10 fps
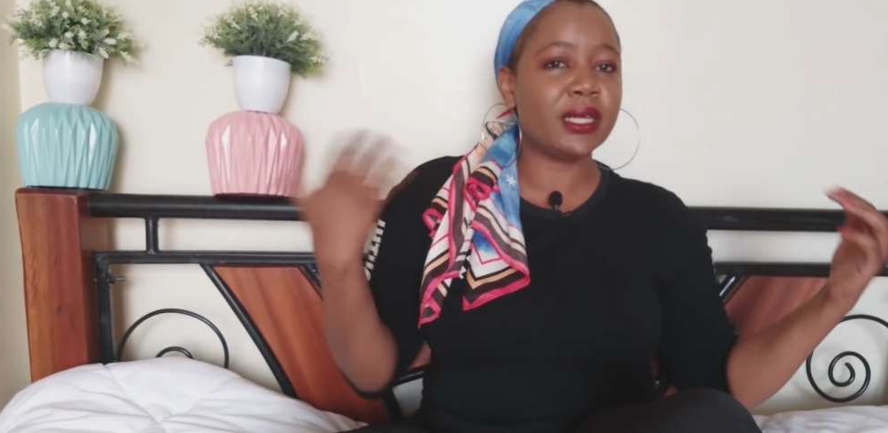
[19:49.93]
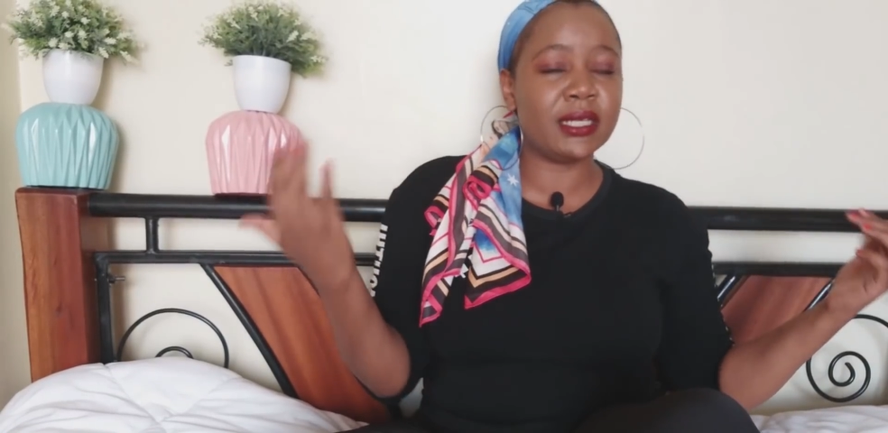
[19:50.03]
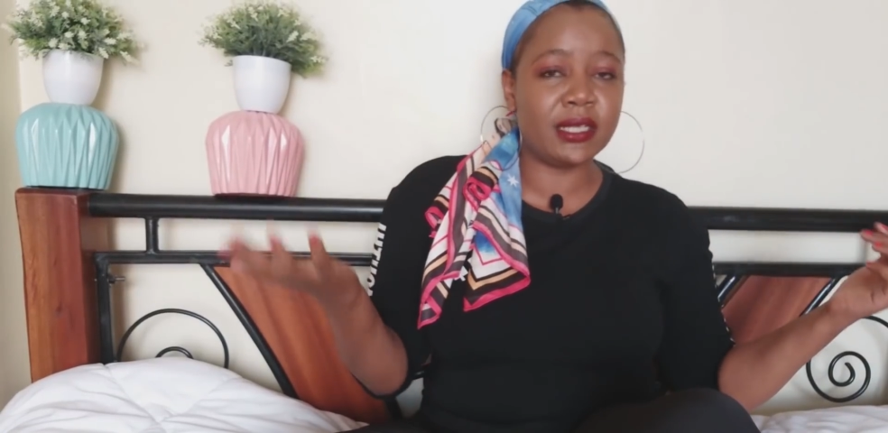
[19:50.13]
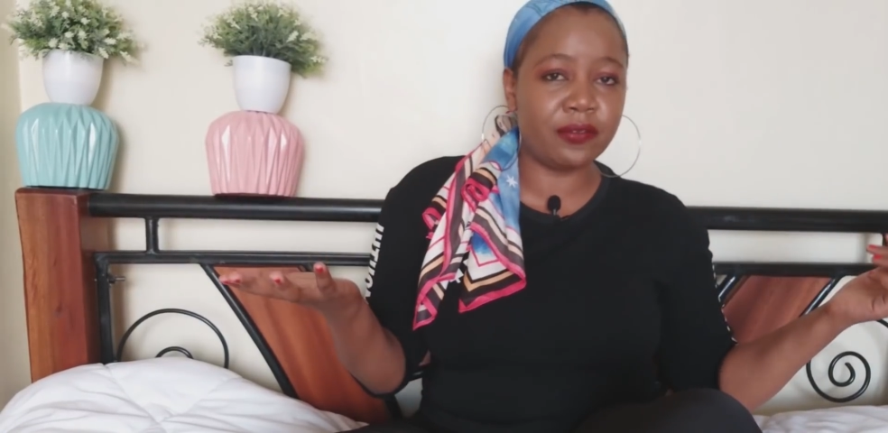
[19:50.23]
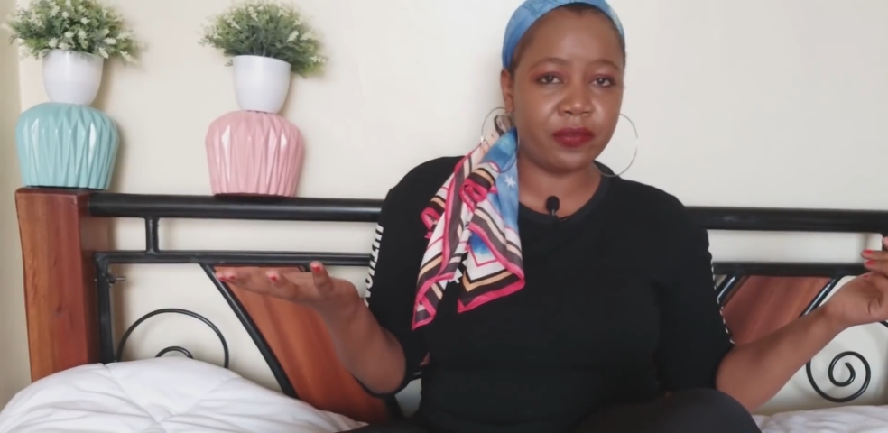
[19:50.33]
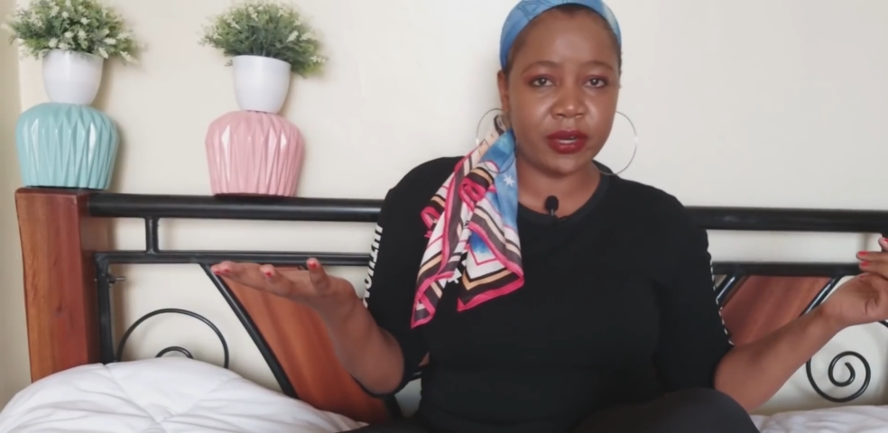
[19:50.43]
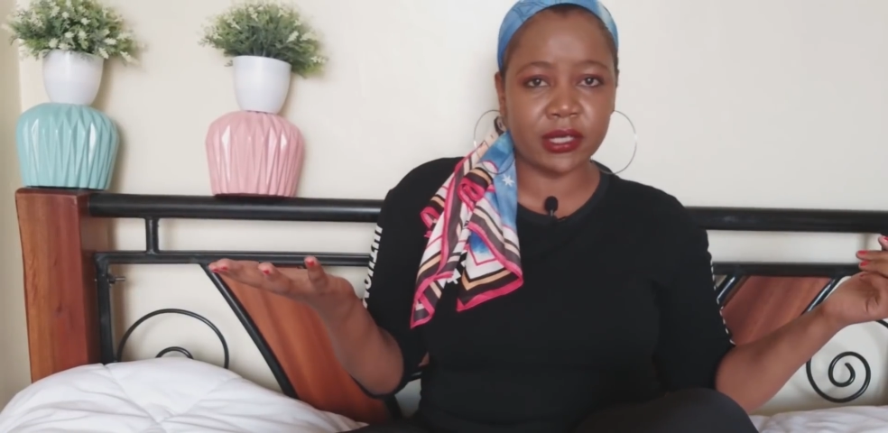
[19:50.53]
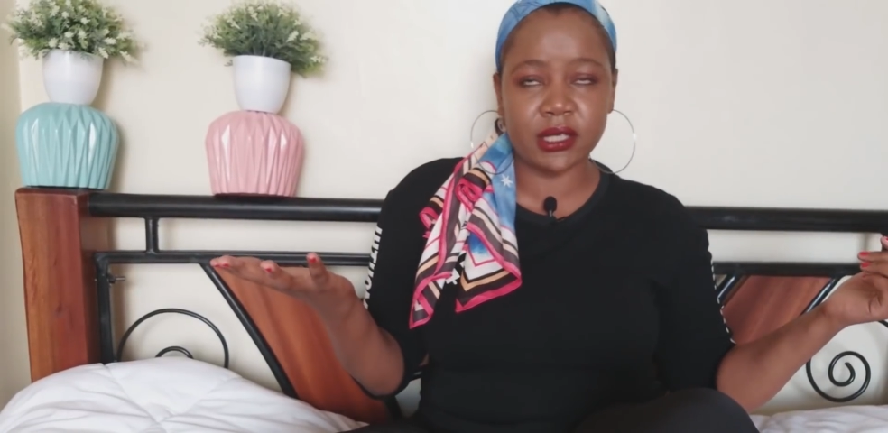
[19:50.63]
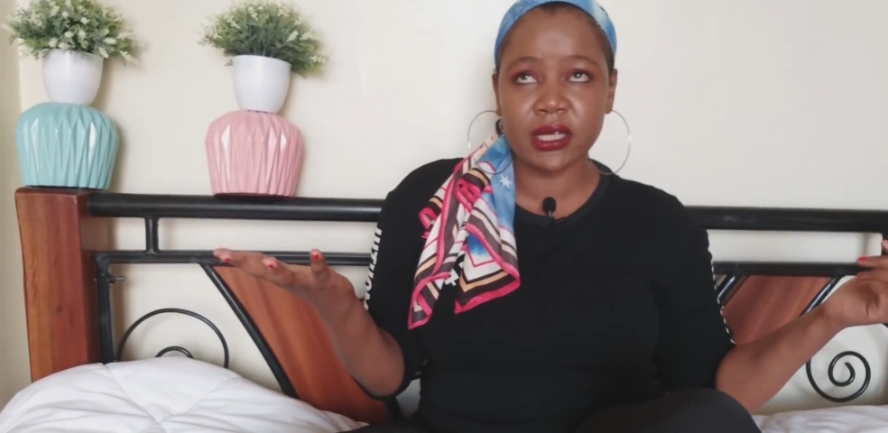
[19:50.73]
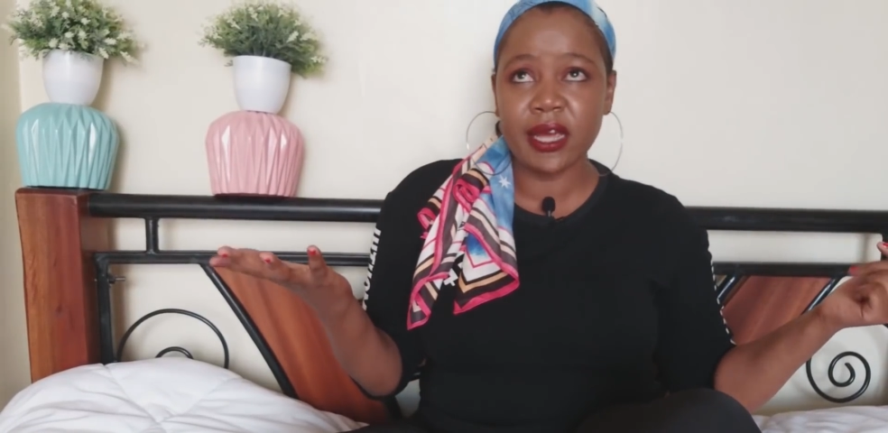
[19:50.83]

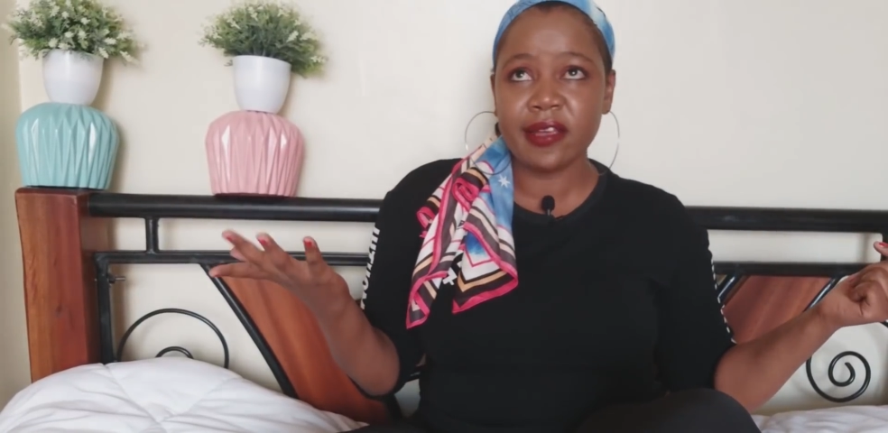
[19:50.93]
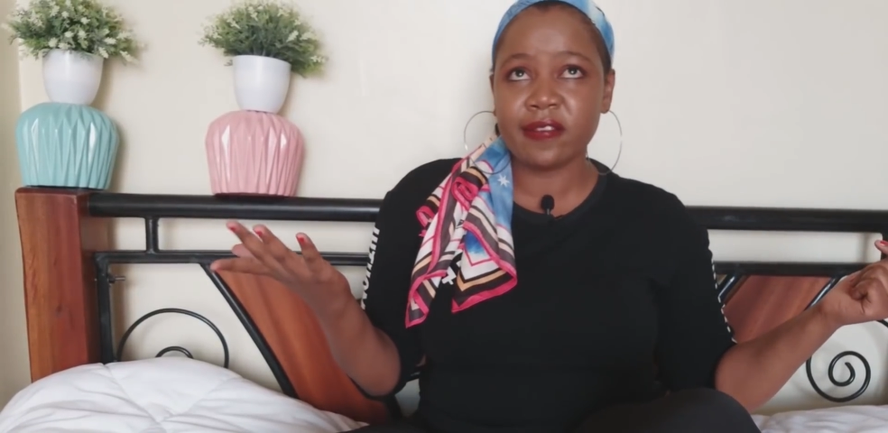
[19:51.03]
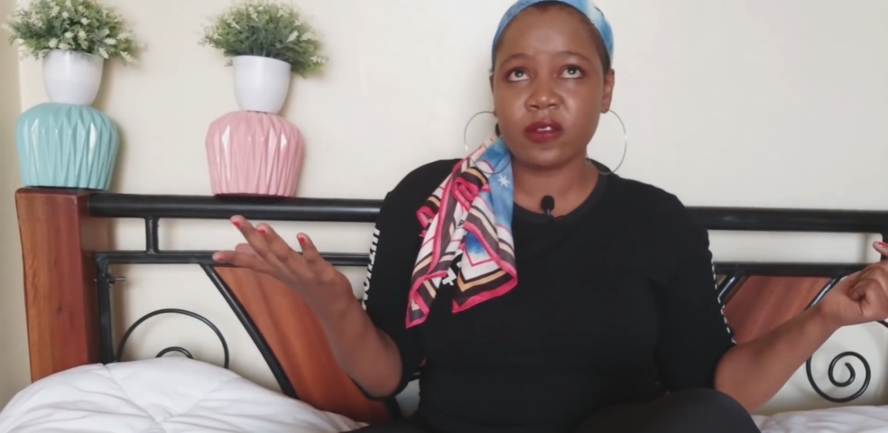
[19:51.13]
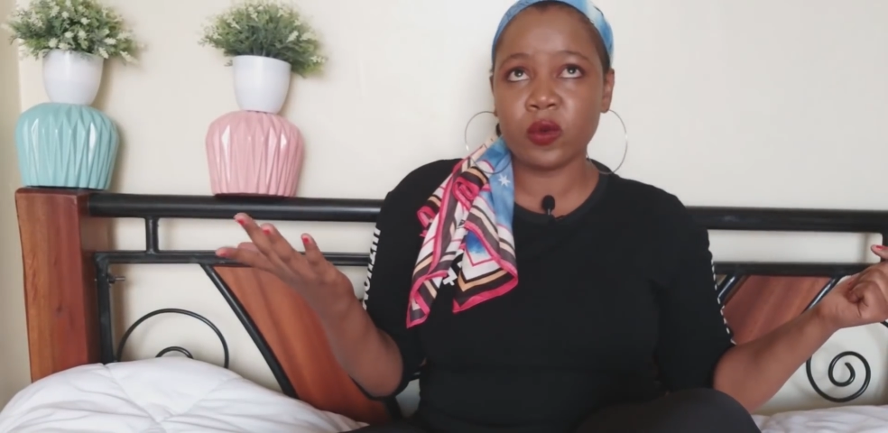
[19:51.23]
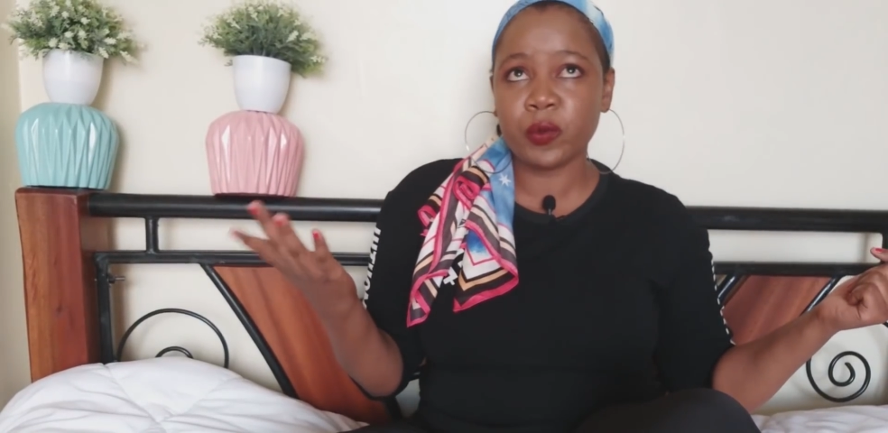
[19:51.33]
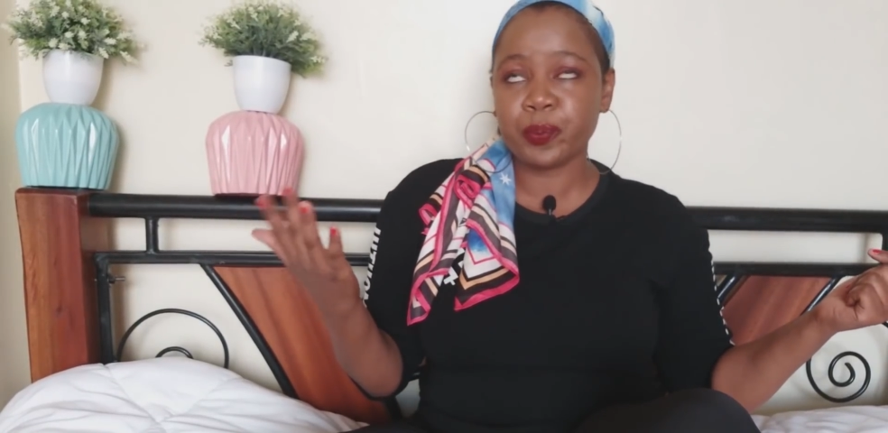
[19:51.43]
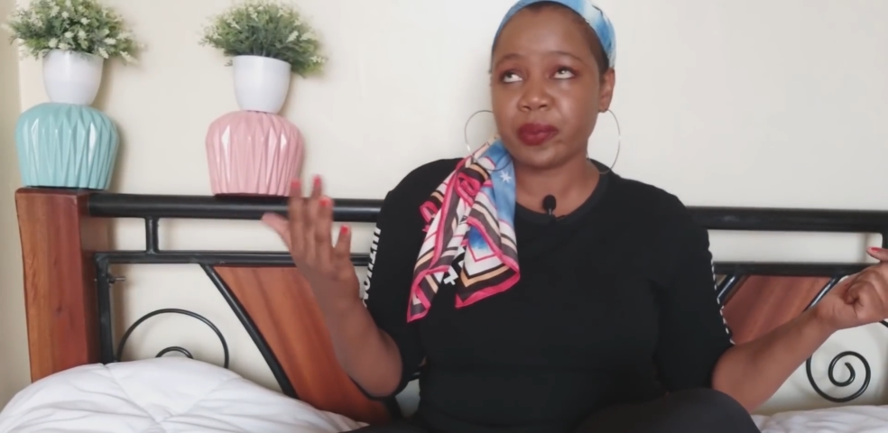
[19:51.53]
different. So